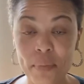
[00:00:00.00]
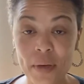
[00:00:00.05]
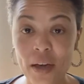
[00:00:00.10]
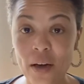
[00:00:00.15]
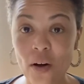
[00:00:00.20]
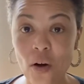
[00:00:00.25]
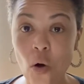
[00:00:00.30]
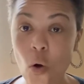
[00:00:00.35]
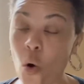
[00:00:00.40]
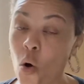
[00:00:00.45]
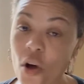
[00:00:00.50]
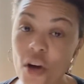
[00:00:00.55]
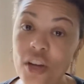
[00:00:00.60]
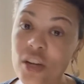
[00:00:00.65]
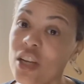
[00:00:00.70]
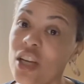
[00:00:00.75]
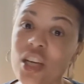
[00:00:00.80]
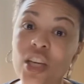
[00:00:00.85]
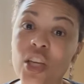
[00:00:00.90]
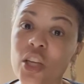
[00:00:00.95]
or
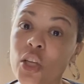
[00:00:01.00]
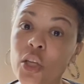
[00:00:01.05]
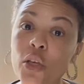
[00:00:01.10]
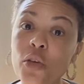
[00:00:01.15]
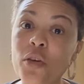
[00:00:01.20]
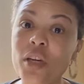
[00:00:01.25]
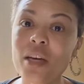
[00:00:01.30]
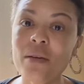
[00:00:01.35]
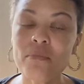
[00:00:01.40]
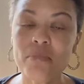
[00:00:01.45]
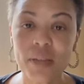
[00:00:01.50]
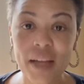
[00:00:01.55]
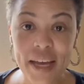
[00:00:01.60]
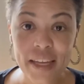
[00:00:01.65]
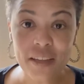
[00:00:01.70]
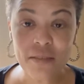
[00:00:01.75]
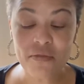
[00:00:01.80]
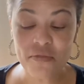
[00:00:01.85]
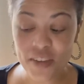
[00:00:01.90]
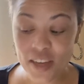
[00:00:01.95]
you can play
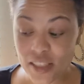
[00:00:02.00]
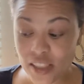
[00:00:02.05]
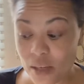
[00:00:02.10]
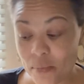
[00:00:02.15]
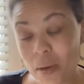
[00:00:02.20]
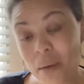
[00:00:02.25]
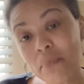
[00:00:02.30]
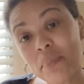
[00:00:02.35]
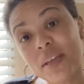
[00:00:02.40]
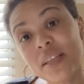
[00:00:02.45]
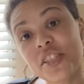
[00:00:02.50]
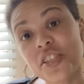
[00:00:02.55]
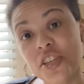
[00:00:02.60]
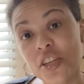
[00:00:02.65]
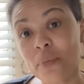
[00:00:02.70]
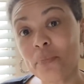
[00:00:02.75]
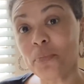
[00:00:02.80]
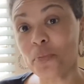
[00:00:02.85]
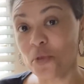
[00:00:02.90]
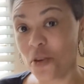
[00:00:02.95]
the victim and be
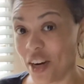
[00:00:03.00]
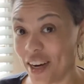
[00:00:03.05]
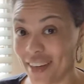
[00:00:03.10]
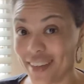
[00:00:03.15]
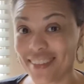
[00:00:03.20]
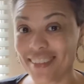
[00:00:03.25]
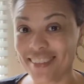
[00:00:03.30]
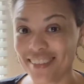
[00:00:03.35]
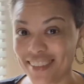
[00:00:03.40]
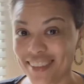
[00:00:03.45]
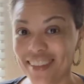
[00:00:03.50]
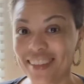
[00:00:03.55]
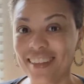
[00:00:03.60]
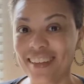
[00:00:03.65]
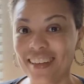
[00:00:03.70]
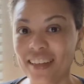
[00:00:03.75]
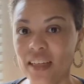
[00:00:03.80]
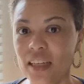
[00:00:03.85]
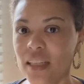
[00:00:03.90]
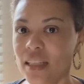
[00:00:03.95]
shipwrecked
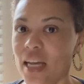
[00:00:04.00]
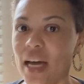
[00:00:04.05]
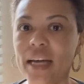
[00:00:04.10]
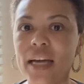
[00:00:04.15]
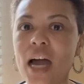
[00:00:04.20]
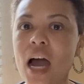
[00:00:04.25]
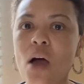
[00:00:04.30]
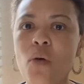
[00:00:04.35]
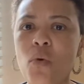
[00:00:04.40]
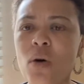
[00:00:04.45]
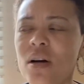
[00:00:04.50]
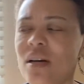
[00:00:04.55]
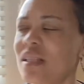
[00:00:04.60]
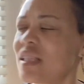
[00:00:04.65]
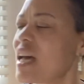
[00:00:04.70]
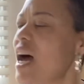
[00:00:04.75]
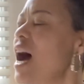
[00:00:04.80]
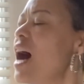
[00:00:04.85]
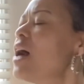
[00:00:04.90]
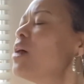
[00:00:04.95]
like I was.
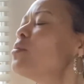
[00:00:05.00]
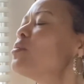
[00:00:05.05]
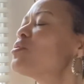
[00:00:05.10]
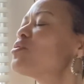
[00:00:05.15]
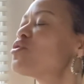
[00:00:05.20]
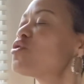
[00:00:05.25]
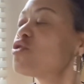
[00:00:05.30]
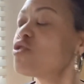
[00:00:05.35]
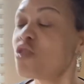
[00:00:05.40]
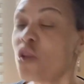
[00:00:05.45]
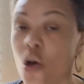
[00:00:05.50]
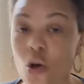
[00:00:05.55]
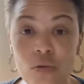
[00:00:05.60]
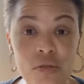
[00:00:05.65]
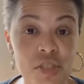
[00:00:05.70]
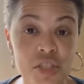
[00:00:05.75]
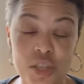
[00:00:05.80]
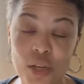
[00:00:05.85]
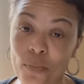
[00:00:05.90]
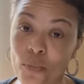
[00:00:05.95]
I was so
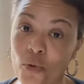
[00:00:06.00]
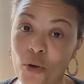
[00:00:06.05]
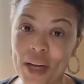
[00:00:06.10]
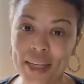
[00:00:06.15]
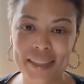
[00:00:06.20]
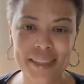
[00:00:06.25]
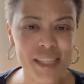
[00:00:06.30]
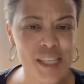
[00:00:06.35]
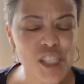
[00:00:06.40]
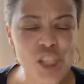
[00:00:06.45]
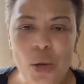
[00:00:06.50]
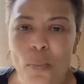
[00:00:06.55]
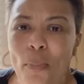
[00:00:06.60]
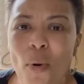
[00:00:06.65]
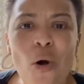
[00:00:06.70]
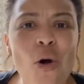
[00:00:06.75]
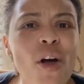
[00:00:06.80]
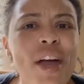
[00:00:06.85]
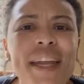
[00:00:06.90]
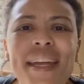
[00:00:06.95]
shipwrecked,
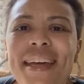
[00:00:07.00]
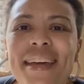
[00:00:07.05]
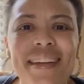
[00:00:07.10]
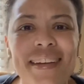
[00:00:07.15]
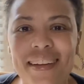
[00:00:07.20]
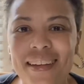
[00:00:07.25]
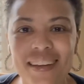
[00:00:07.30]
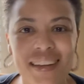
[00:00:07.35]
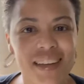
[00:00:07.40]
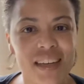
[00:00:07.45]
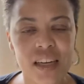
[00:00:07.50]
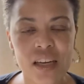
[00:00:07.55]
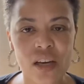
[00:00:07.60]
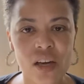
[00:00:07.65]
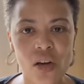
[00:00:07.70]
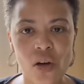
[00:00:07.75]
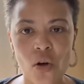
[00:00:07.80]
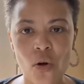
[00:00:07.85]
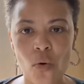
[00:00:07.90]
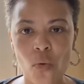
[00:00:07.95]
disappointed
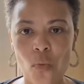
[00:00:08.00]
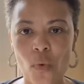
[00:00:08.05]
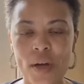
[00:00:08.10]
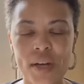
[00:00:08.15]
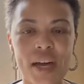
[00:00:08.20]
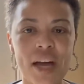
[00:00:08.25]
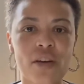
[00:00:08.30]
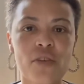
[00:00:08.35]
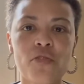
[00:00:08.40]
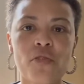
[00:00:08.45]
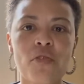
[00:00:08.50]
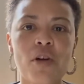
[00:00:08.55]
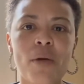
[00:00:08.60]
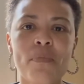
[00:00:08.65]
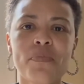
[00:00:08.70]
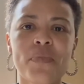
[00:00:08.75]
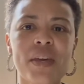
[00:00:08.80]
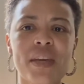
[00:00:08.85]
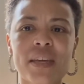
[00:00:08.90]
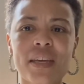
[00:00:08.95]
when I grew up
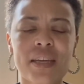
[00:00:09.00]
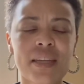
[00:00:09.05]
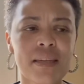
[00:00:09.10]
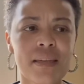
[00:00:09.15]
thinking